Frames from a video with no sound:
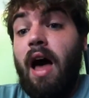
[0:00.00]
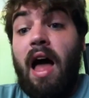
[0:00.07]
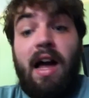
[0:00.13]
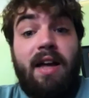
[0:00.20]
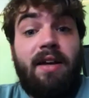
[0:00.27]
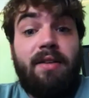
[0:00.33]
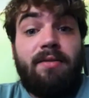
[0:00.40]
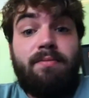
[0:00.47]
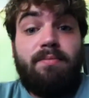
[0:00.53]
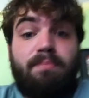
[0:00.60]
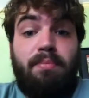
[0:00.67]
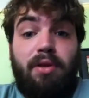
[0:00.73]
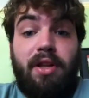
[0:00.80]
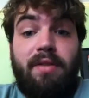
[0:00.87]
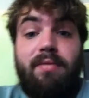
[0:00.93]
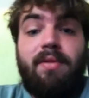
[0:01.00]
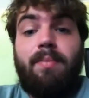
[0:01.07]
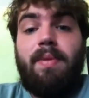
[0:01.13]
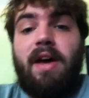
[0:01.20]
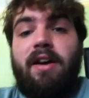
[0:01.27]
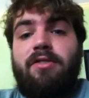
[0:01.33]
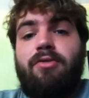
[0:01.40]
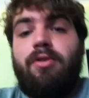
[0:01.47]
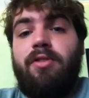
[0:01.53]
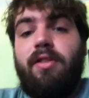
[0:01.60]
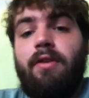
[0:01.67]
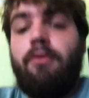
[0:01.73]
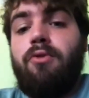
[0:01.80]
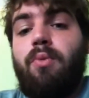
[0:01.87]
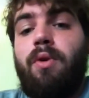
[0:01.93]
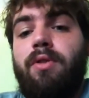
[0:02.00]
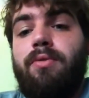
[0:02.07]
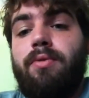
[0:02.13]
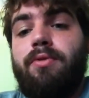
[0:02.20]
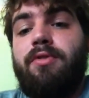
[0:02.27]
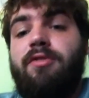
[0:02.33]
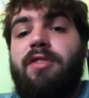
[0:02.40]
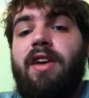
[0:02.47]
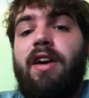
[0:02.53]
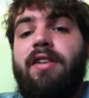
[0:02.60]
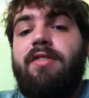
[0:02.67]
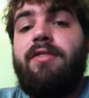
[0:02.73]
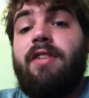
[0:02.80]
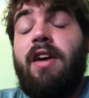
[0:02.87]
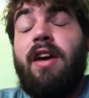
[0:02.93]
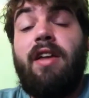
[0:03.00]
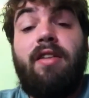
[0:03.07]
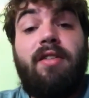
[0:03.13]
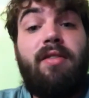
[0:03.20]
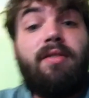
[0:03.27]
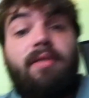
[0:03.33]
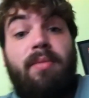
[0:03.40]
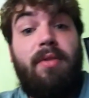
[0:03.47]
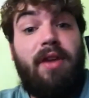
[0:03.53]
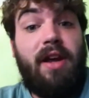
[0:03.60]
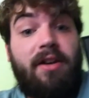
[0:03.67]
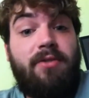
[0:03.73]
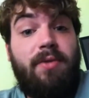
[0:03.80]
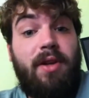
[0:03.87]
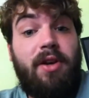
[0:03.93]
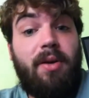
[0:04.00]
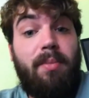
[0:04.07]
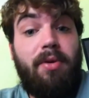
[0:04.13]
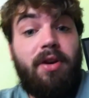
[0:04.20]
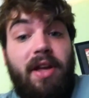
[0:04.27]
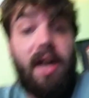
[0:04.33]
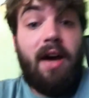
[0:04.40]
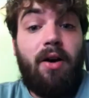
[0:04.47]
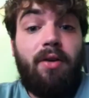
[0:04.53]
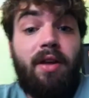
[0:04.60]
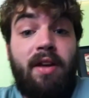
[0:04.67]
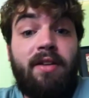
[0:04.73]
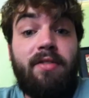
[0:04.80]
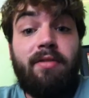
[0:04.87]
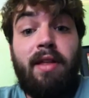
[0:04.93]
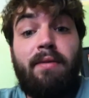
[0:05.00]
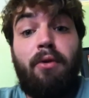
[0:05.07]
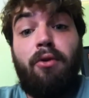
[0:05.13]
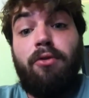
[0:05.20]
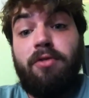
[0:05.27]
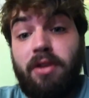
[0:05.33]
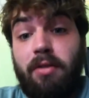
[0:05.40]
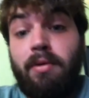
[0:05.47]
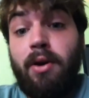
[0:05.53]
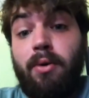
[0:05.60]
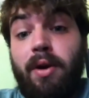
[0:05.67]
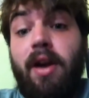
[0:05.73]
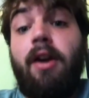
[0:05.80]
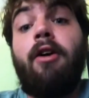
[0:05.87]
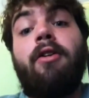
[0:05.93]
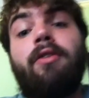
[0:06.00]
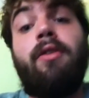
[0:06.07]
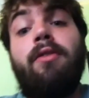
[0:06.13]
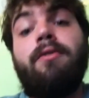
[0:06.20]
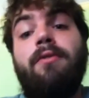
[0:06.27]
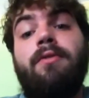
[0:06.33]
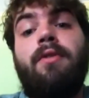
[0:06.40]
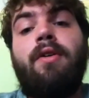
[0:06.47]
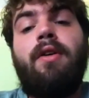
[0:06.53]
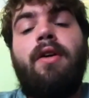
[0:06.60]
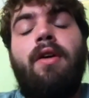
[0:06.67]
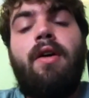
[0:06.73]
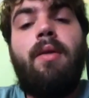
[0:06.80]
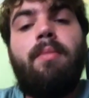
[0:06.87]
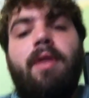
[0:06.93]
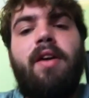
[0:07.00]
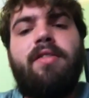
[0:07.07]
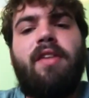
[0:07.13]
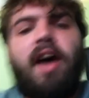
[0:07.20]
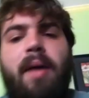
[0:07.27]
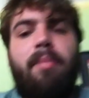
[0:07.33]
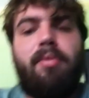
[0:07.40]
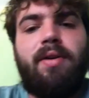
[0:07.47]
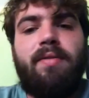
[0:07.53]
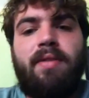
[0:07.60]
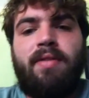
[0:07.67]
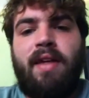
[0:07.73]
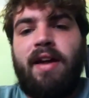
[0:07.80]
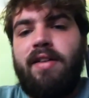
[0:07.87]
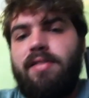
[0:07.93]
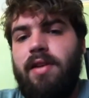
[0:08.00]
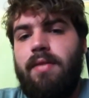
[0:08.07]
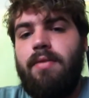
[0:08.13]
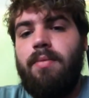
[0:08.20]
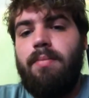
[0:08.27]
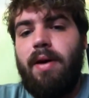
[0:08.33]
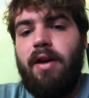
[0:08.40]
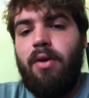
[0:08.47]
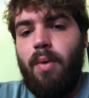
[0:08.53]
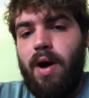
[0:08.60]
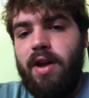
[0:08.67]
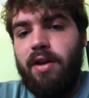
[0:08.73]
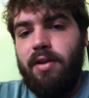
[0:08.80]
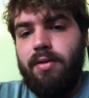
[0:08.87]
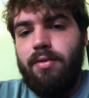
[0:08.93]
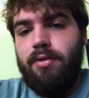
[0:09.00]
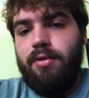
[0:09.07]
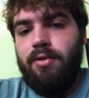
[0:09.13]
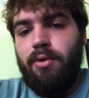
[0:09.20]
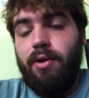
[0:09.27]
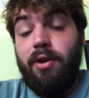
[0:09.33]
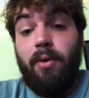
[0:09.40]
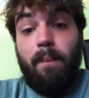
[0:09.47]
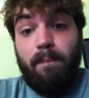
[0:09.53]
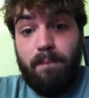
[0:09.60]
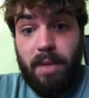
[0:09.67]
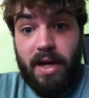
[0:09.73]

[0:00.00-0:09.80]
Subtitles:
I believe that backstory is levels 1 through 6, and the next video I'm putting out is level 0 characters, because I believe that that is an even better way to do a tutorial.